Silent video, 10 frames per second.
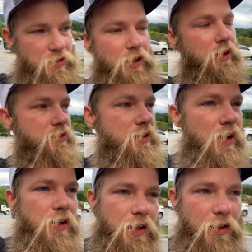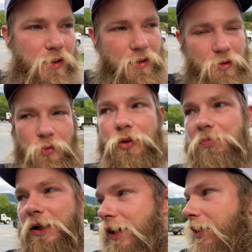And today, with
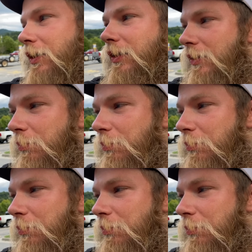my uh,